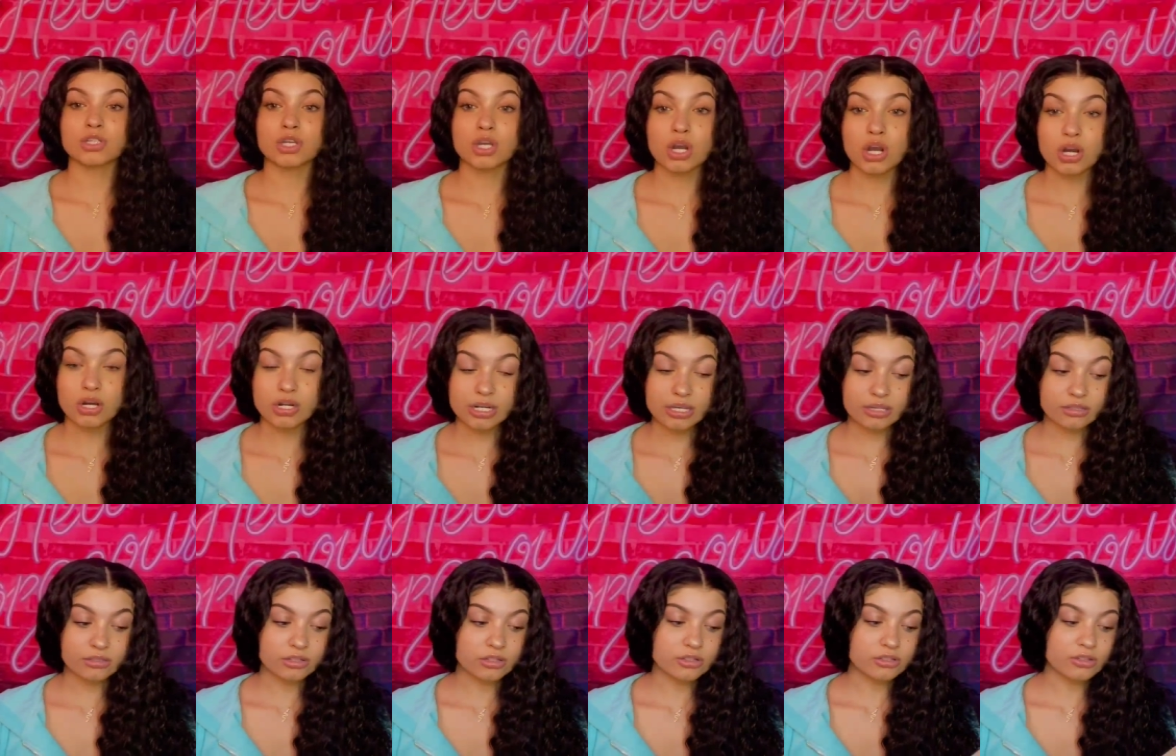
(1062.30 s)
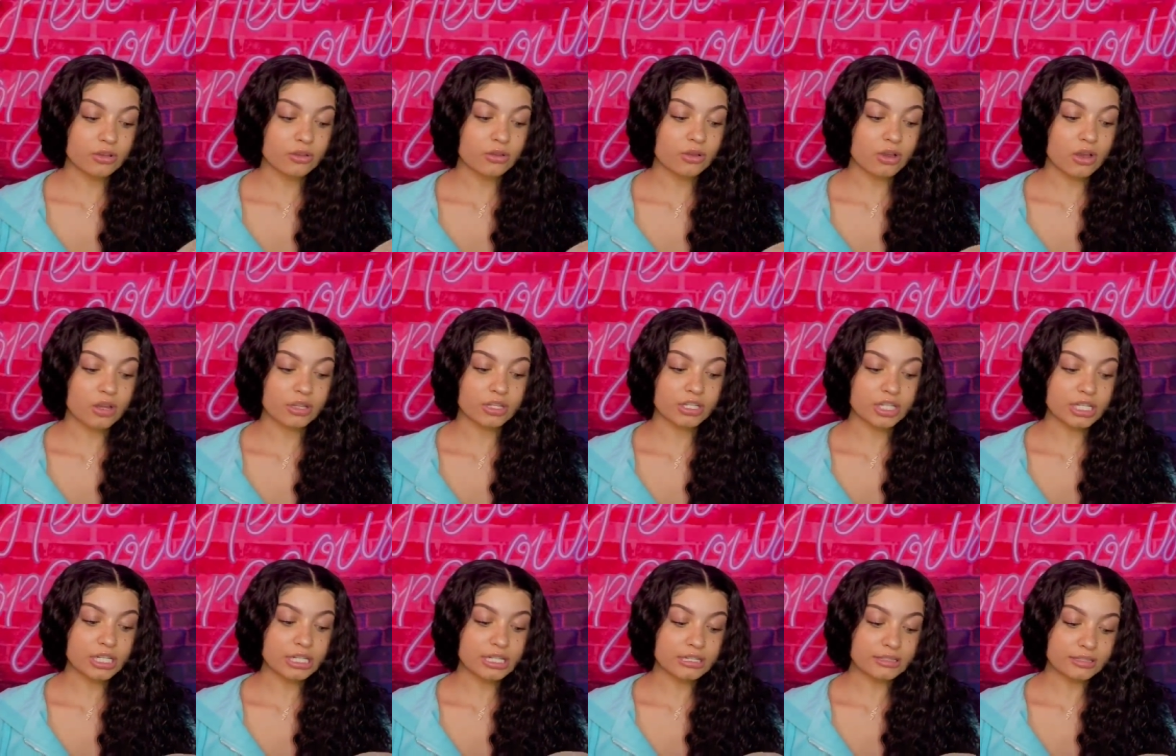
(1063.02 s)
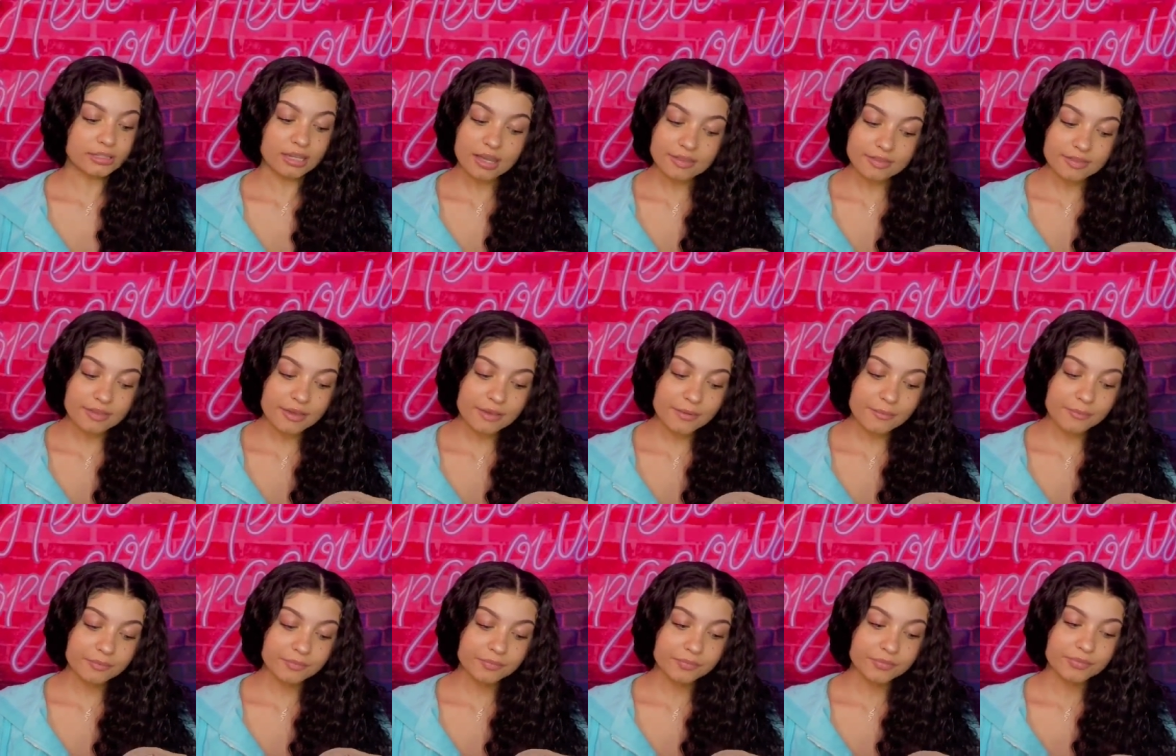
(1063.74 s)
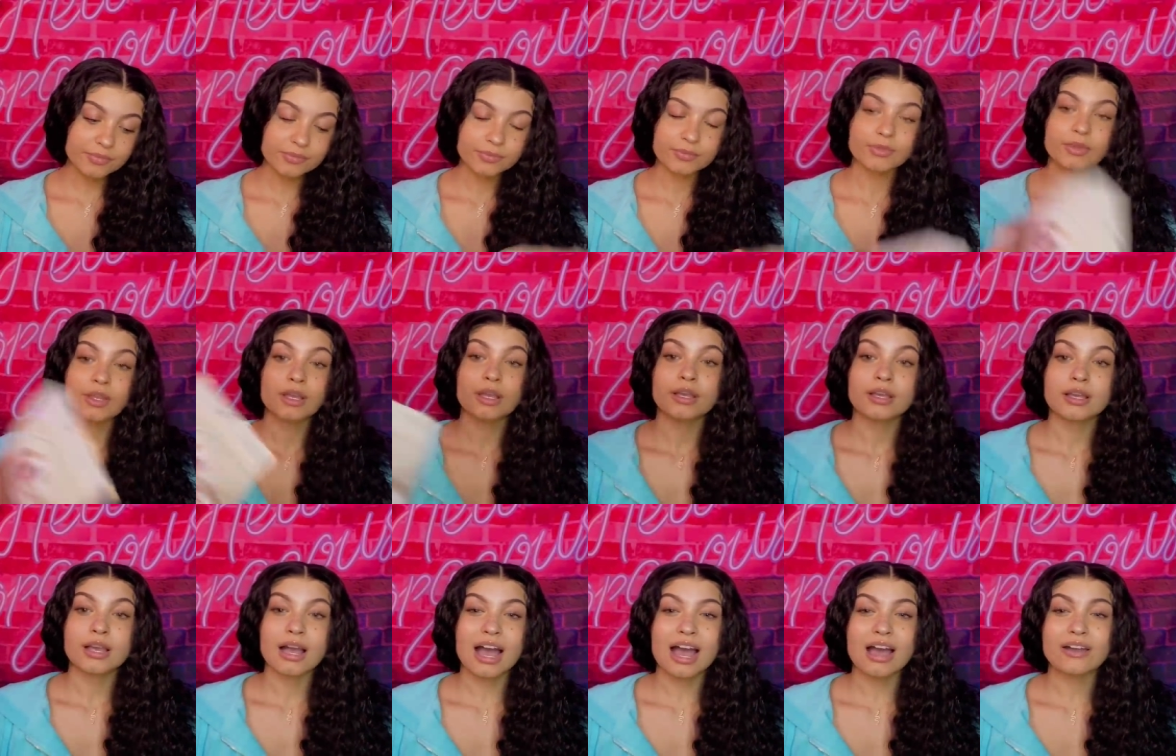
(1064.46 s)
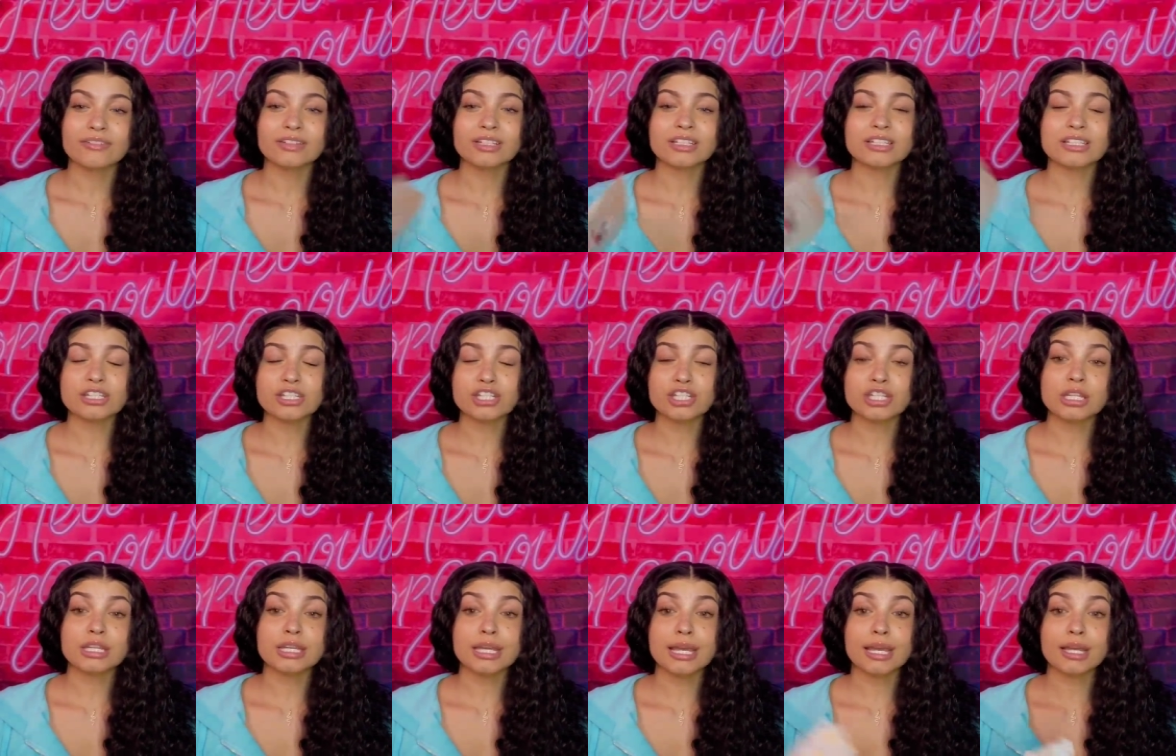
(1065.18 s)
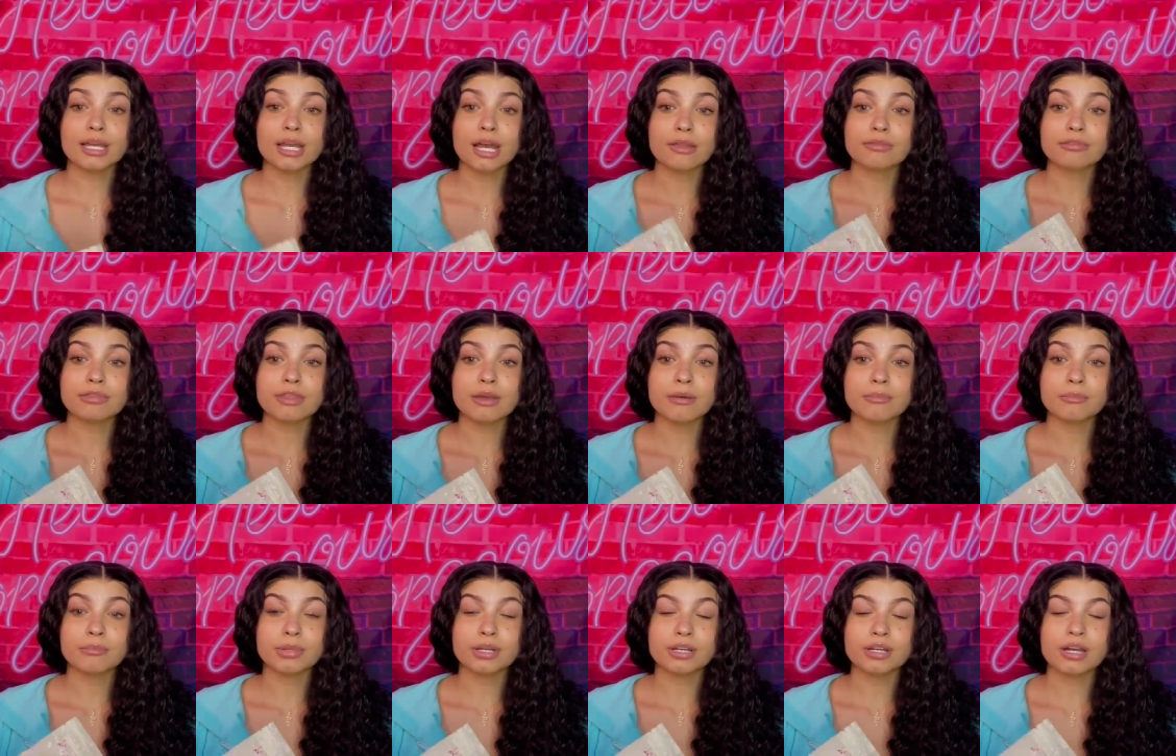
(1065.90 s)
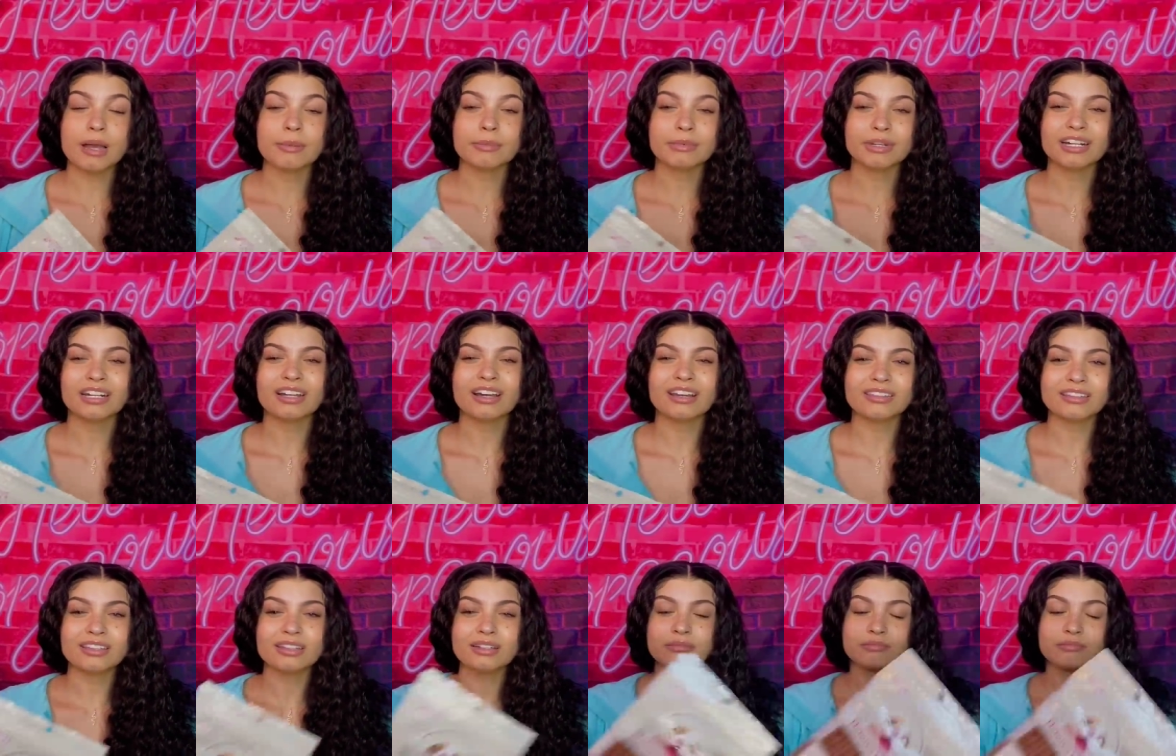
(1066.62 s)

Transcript: her nails are so long and she needs to cut them. Obviously she can't cut them, but I'm gonna cut them.